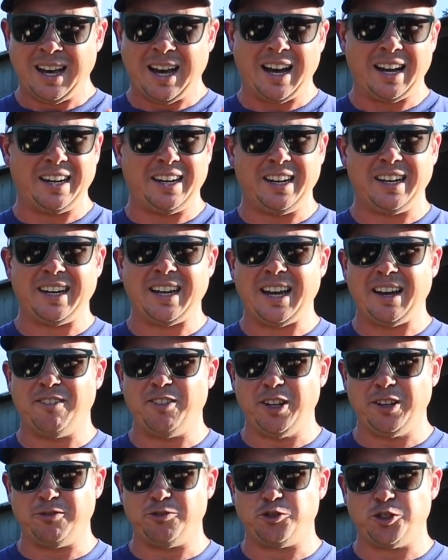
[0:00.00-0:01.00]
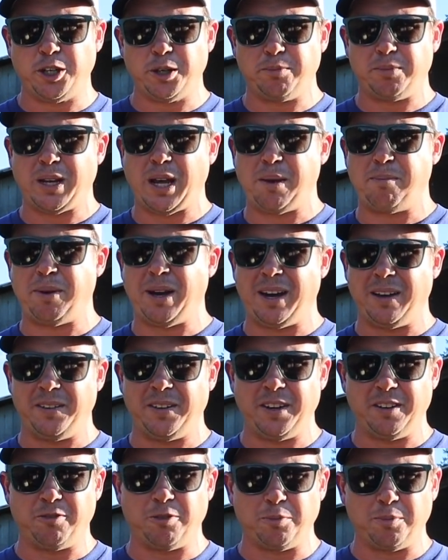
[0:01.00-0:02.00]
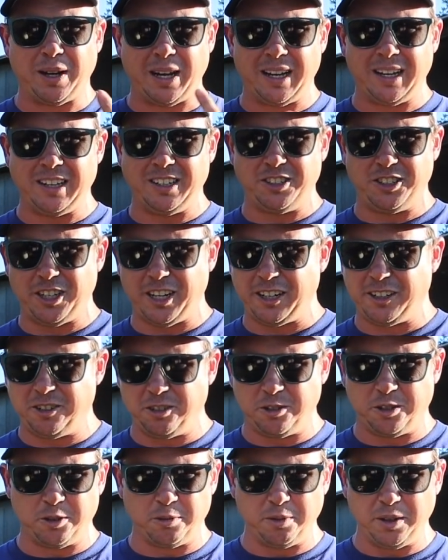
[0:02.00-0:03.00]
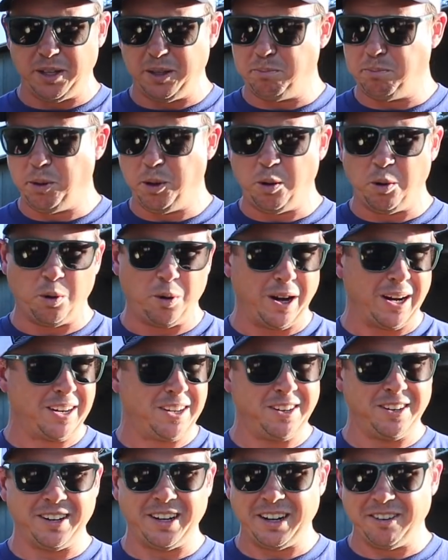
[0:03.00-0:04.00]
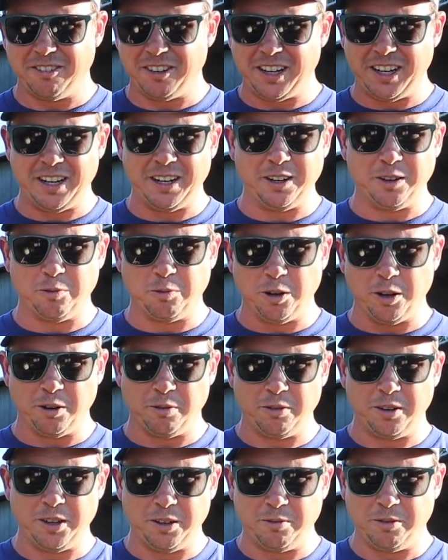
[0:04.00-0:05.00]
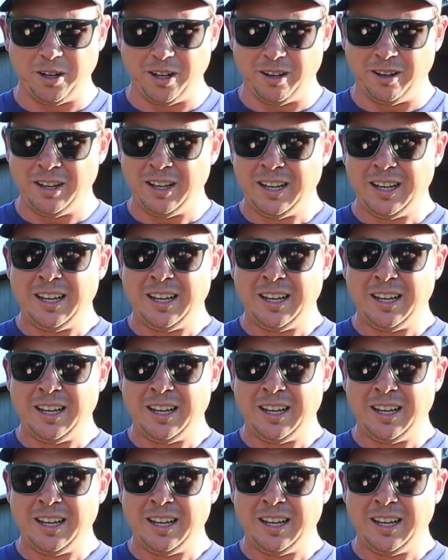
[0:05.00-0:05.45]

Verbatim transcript: I didn't have enough drip tape out there for my injector to really pull. I couldn't ever get it to work really well.